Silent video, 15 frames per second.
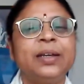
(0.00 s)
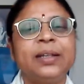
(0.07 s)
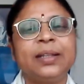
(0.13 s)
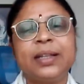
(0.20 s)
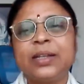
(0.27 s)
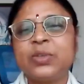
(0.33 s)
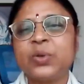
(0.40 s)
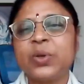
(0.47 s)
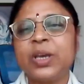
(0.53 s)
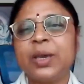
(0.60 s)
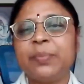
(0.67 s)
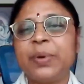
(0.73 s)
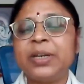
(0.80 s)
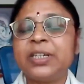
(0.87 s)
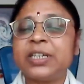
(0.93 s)
that's okay.
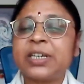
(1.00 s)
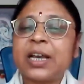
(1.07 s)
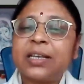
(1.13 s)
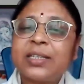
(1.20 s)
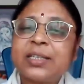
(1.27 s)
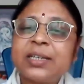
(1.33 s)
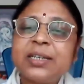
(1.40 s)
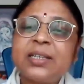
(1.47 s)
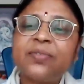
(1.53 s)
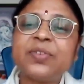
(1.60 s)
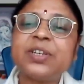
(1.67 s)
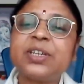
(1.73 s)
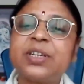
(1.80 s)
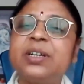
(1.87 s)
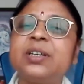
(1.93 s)
But Shastra's
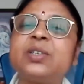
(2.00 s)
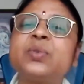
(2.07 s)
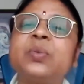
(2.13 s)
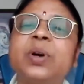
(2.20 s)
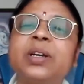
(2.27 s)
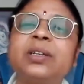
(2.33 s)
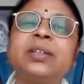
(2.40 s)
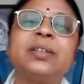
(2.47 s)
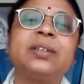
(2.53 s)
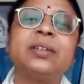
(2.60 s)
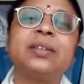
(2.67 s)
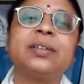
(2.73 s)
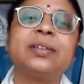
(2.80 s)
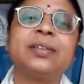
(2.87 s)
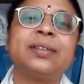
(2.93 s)
vision is what?
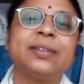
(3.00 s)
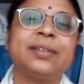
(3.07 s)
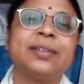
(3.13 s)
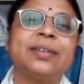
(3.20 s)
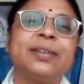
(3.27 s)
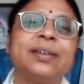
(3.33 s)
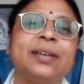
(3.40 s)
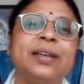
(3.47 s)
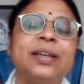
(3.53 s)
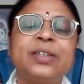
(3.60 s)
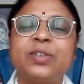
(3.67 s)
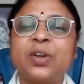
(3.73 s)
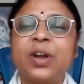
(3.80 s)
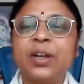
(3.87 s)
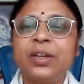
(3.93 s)
It's
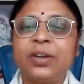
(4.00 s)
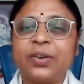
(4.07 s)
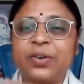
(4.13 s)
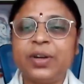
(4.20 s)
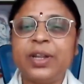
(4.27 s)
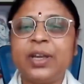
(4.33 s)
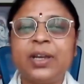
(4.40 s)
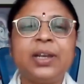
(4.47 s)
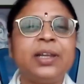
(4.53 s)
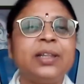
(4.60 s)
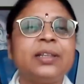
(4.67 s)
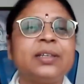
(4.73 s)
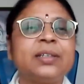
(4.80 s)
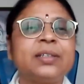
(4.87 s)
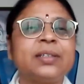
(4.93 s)
not ridiculing
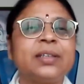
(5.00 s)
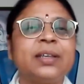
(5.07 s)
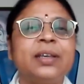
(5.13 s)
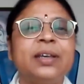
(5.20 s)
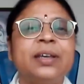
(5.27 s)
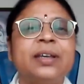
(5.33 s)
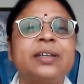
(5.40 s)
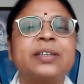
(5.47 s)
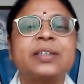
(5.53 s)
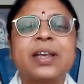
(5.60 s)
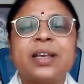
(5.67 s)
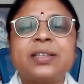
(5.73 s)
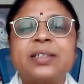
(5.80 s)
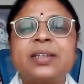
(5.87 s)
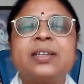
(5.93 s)
this.
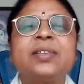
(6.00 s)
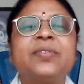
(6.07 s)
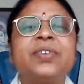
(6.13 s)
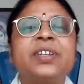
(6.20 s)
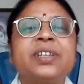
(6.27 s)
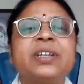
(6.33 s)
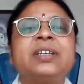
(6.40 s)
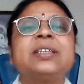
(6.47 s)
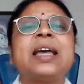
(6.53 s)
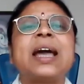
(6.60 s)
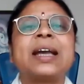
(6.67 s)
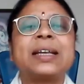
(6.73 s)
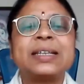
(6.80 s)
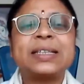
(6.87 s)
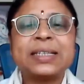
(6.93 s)
Shastra's vision is
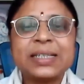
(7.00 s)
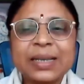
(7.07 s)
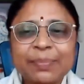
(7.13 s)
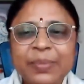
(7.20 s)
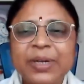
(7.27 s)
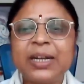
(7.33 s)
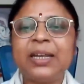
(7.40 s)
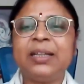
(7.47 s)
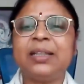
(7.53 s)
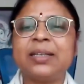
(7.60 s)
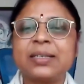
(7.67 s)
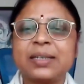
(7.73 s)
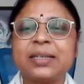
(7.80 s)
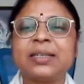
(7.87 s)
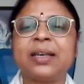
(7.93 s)
accepting
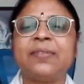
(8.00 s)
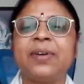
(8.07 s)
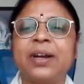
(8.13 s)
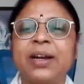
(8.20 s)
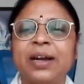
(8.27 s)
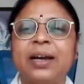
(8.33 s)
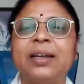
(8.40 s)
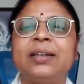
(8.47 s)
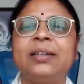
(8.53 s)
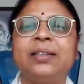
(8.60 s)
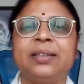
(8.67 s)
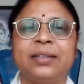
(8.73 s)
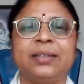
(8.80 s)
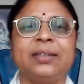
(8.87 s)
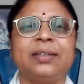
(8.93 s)
this is our halat.
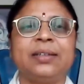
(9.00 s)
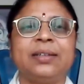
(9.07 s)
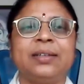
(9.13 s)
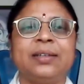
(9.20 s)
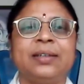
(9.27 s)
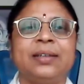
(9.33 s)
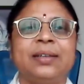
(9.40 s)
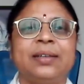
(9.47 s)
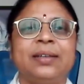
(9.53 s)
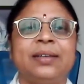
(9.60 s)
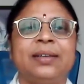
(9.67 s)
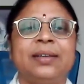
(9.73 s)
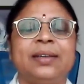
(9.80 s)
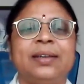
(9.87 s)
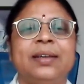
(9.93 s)

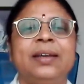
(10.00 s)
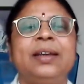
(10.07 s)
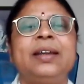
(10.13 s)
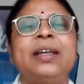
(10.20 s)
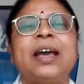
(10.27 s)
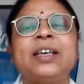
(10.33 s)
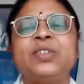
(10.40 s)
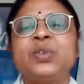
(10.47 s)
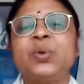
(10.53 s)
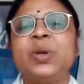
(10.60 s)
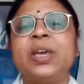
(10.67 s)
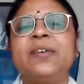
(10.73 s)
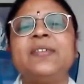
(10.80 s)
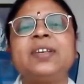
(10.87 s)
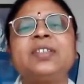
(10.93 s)
It has to
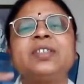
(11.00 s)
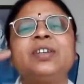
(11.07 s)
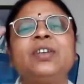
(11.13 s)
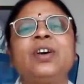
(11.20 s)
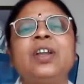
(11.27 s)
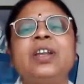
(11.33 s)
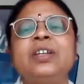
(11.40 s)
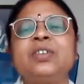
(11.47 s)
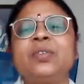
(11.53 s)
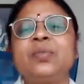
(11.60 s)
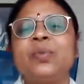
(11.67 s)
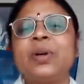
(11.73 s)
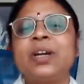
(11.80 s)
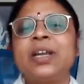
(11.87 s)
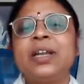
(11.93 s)
give us the knowledge of
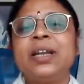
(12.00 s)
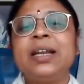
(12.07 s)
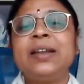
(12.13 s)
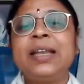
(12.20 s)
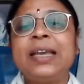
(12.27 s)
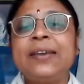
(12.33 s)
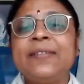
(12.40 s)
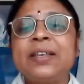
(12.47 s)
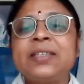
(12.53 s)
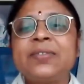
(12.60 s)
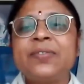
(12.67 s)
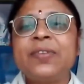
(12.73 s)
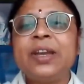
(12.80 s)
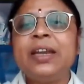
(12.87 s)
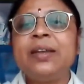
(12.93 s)
what will give us
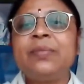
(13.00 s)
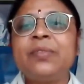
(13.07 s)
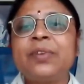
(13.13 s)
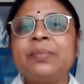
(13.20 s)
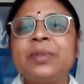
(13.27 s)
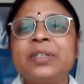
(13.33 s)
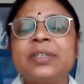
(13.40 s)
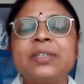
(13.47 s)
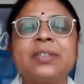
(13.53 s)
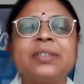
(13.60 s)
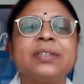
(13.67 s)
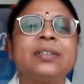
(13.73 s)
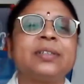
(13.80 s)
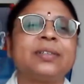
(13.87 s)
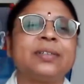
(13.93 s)
freedom from this.